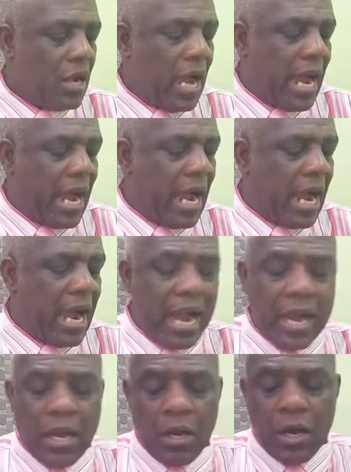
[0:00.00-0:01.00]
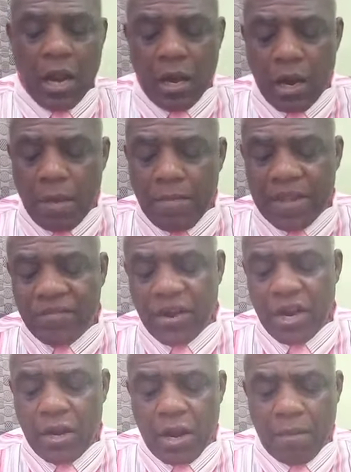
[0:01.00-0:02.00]
said, number
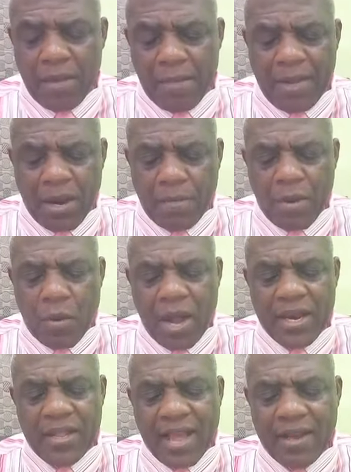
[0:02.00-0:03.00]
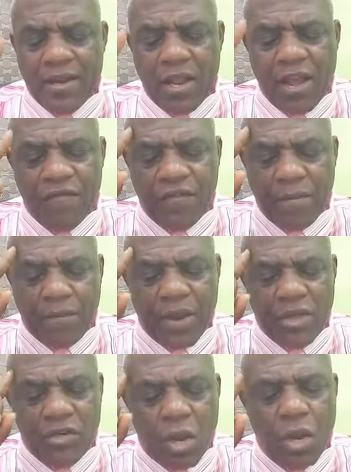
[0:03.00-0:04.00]
three, remember, number one is that every
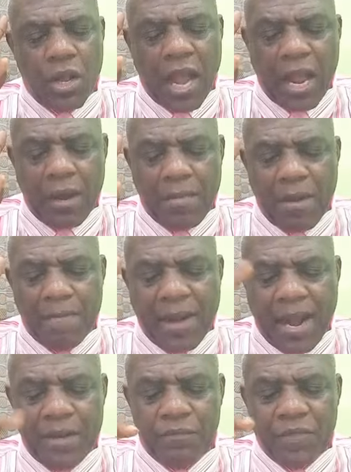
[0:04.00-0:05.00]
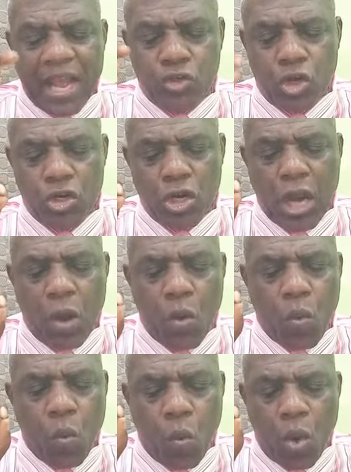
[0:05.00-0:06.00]
pleasure, I remember I told you that
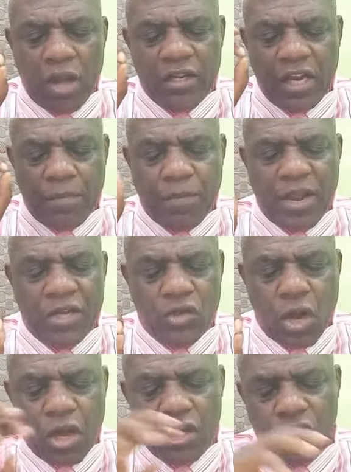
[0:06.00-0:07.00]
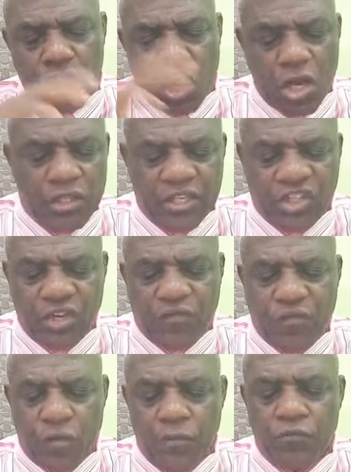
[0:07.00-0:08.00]
worldly pleasure is just
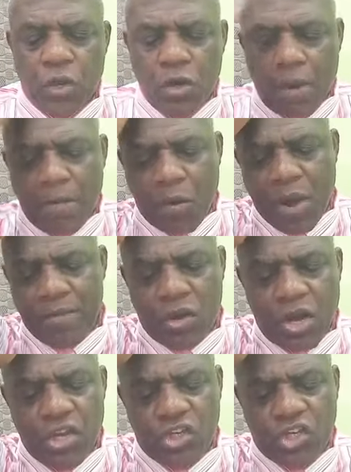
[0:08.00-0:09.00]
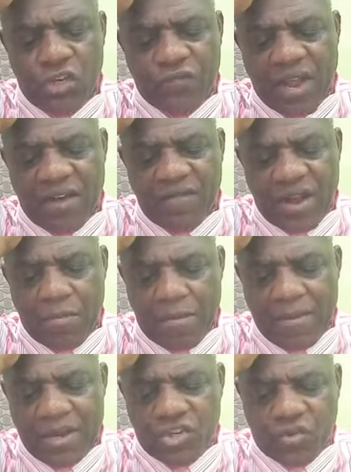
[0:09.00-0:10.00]
deceitful. Number one, because it is very, very
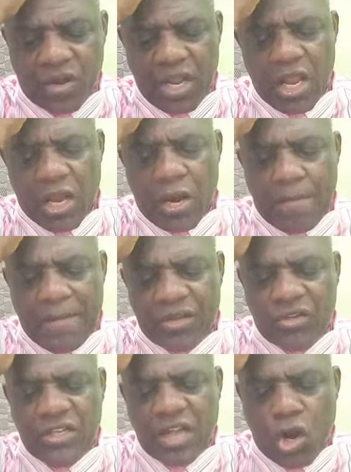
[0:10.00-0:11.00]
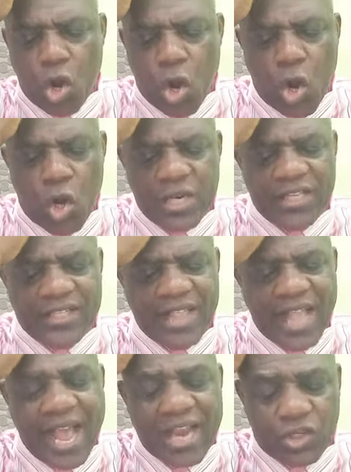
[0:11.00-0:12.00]
momentary. Number two is that God
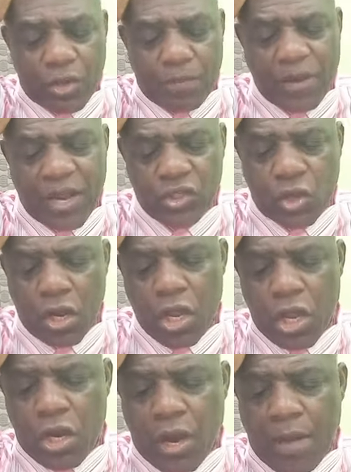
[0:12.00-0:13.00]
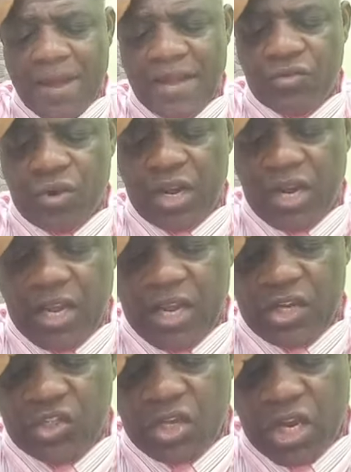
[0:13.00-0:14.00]
dislikes your pleasure. Number three
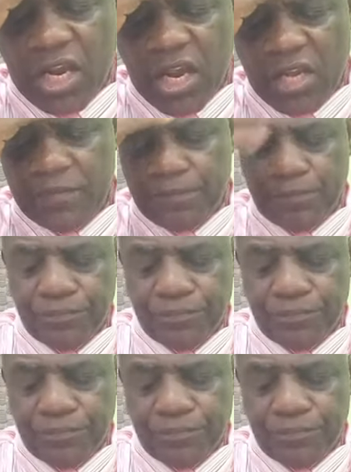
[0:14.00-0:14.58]
is that